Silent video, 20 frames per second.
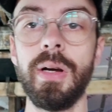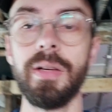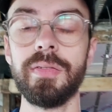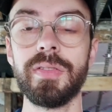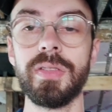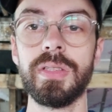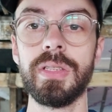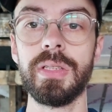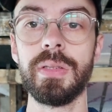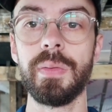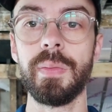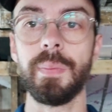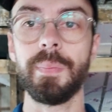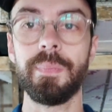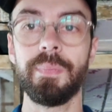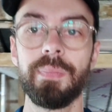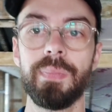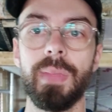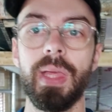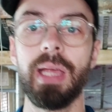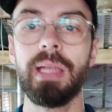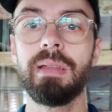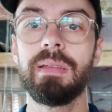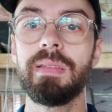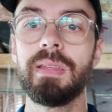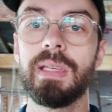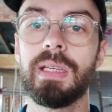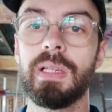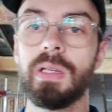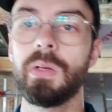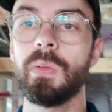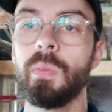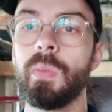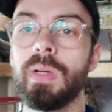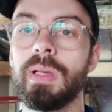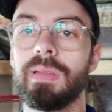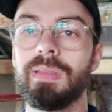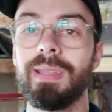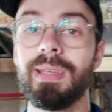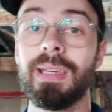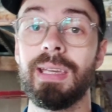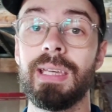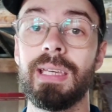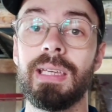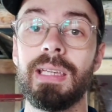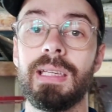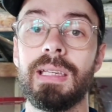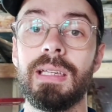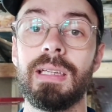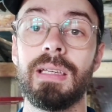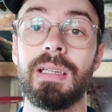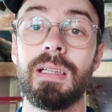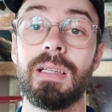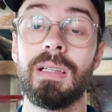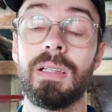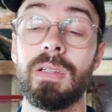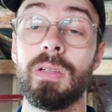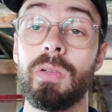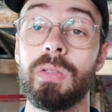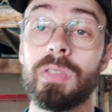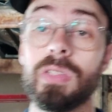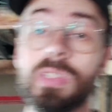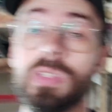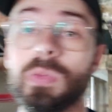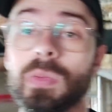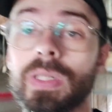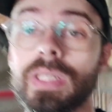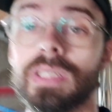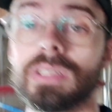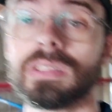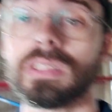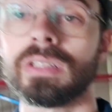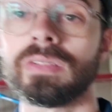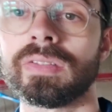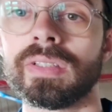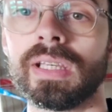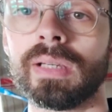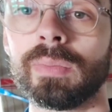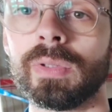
have to do anything with an ensuite over there